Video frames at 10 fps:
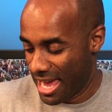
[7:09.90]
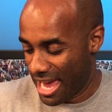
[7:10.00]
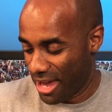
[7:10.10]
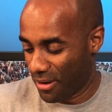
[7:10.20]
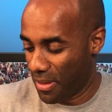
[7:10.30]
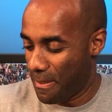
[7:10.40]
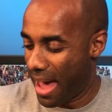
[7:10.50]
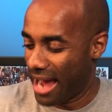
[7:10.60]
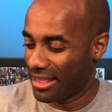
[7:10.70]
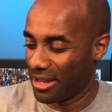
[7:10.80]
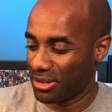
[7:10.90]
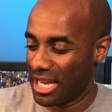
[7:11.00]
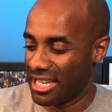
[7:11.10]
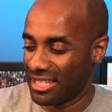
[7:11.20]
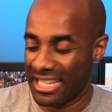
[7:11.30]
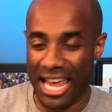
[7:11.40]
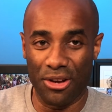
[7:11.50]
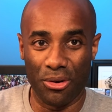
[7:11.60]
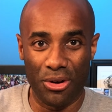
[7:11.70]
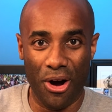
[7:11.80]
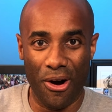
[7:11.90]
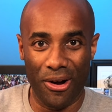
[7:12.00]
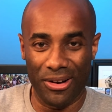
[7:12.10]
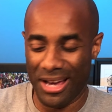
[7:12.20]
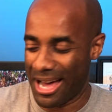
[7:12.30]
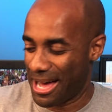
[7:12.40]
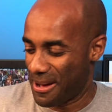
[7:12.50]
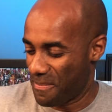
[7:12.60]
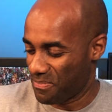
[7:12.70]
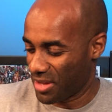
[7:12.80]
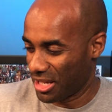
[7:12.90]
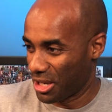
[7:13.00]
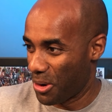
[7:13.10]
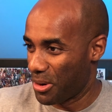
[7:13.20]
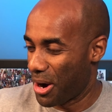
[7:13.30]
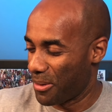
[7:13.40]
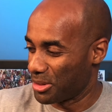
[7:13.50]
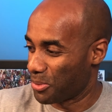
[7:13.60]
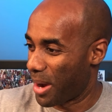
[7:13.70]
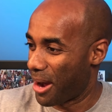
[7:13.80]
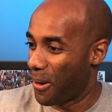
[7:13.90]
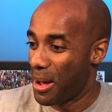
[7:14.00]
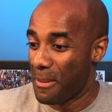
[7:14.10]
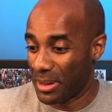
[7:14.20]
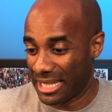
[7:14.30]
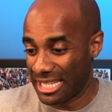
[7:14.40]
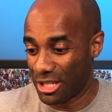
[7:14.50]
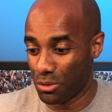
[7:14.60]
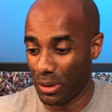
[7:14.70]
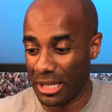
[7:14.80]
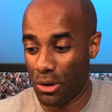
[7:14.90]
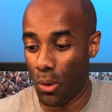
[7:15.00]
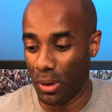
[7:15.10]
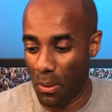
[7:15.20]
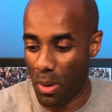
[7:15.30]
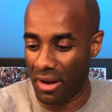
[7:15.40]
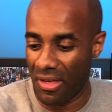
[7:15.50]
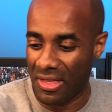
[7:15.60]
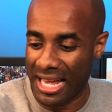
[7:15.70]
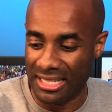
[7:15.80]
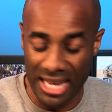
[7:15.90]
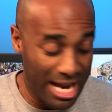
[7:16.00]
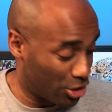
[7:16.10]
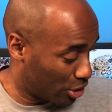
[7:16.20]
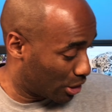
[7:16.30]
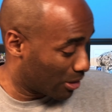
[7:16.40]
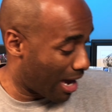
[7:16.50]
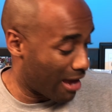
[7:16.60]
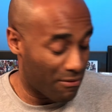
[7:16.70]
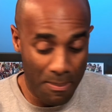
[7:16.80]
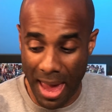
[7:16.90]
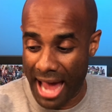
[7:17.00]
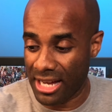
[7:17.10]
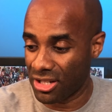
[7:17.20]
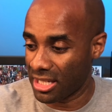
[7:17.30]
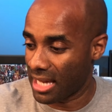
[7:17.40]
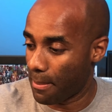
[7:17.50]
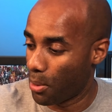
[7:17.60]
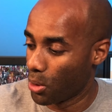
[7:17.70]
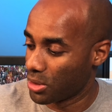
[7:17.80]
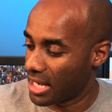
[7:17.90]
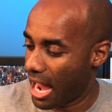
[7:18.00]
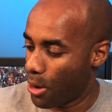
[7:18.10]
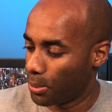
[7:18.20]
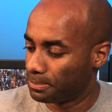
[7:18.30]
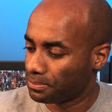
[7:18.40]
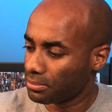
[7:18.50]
And on the back, there's his Gator Guard logo as well. But this is really cool. And one of the things that I actually took out of the package as I pulled it out